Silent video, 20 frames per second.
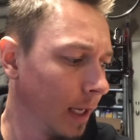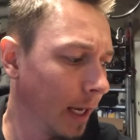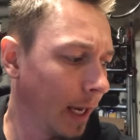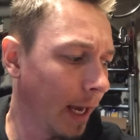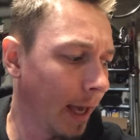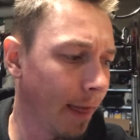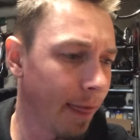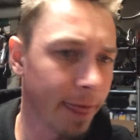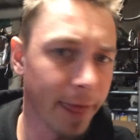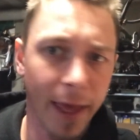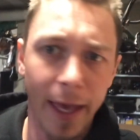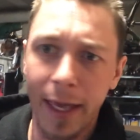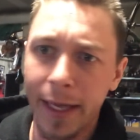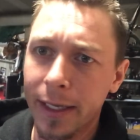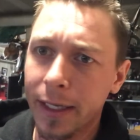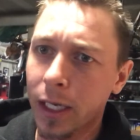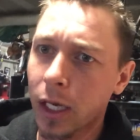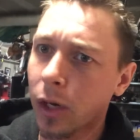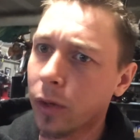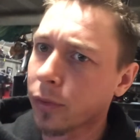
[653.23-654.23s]
And
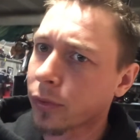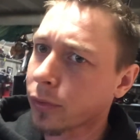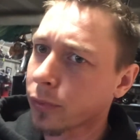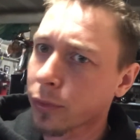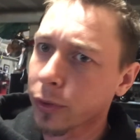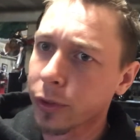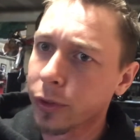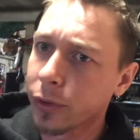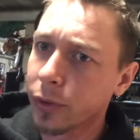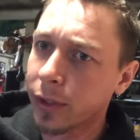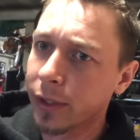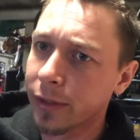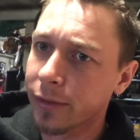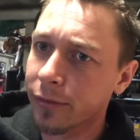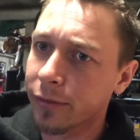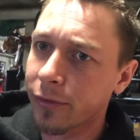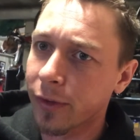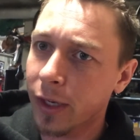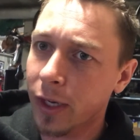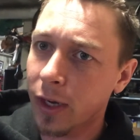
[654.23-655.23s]
then go through and
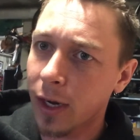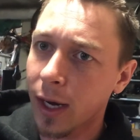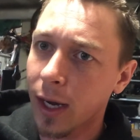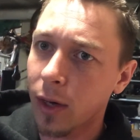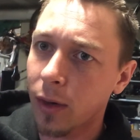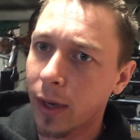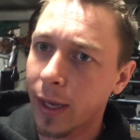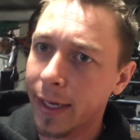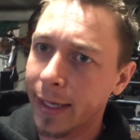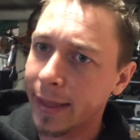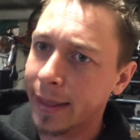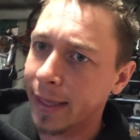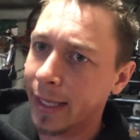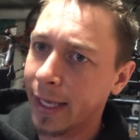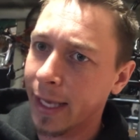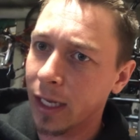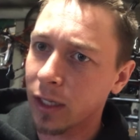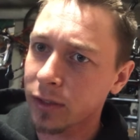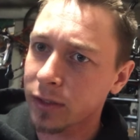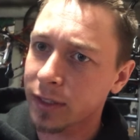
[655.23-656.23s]
figure out
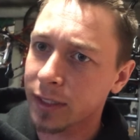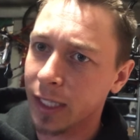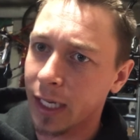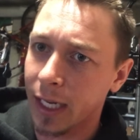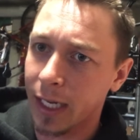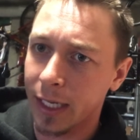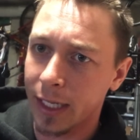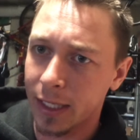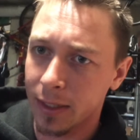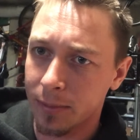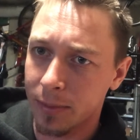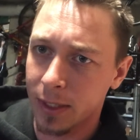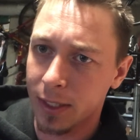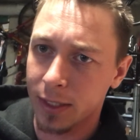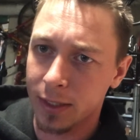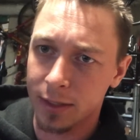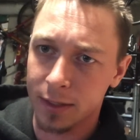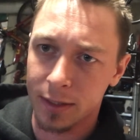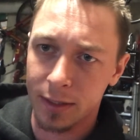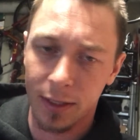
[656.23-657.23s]
anything else that I need,
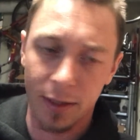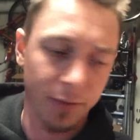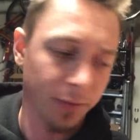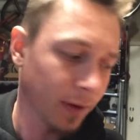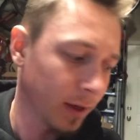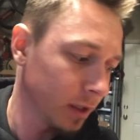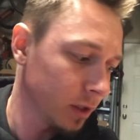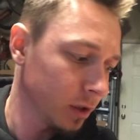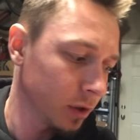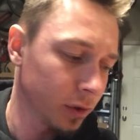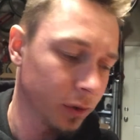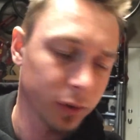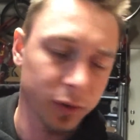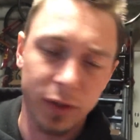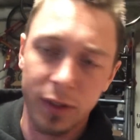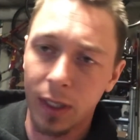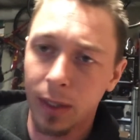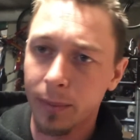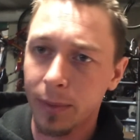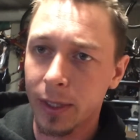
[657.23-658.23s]
because if I do
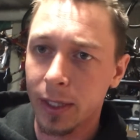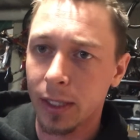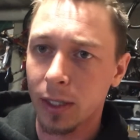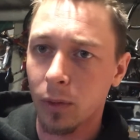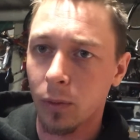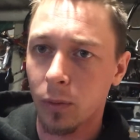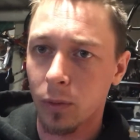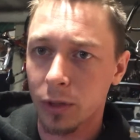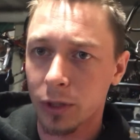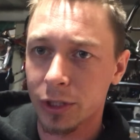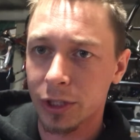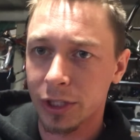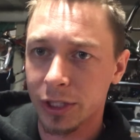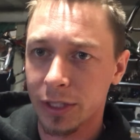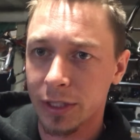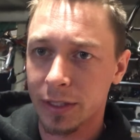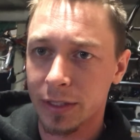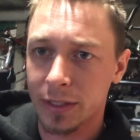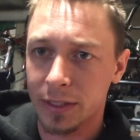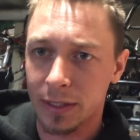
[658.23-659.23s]
some of the
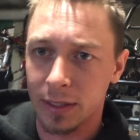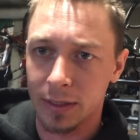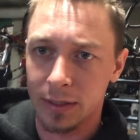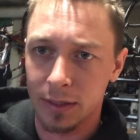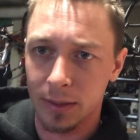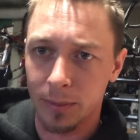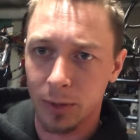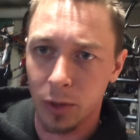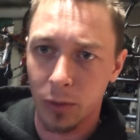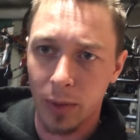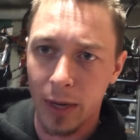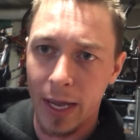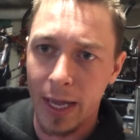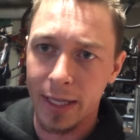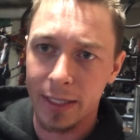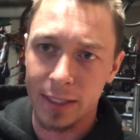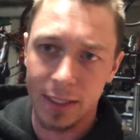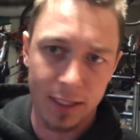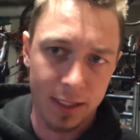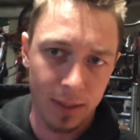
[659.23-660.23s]
oranges, some of the
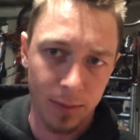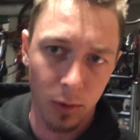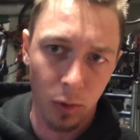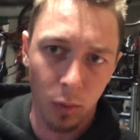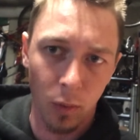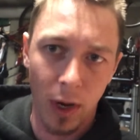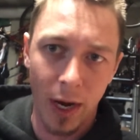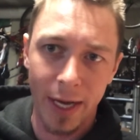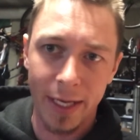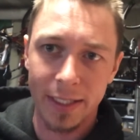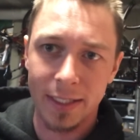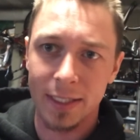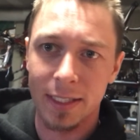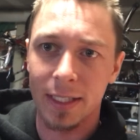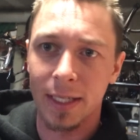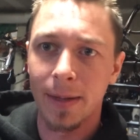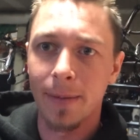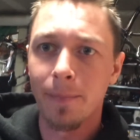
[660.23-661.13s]
reds, and some of the whites,